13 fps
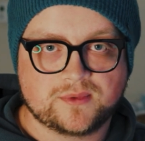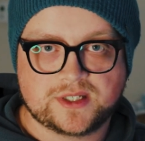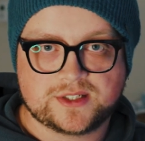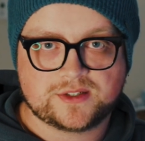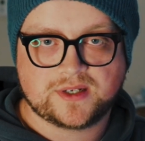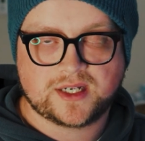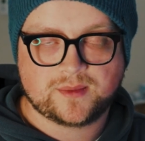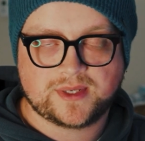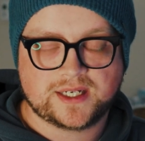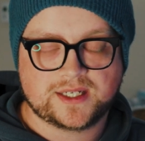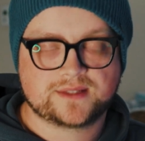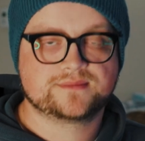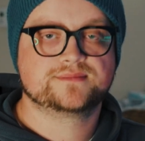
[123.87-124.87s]
on what you're
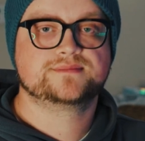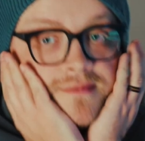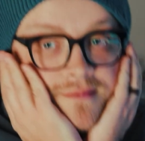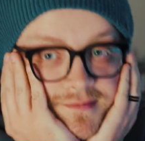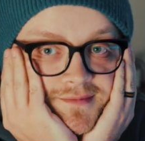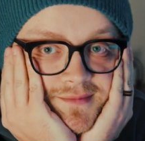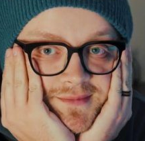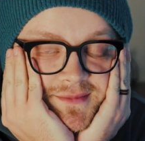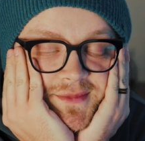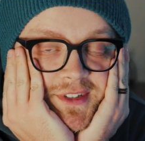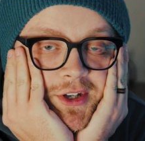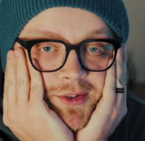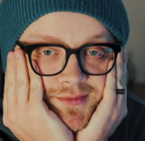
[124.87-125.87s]
animating.
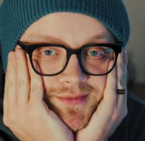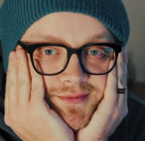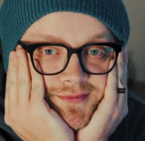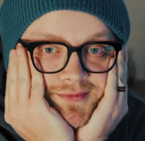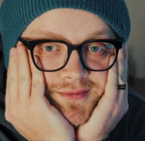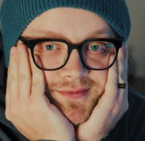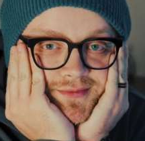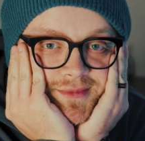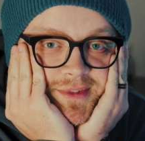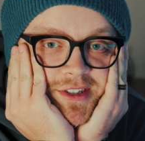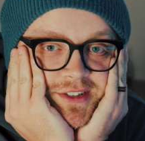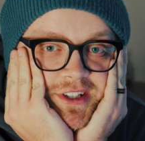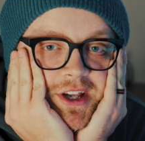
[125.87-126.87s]
So,
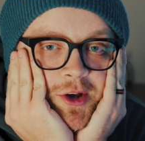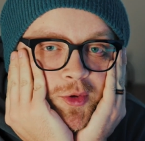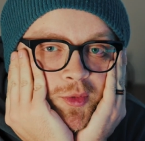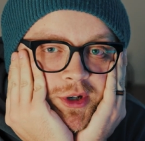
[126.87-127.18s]
let's see how it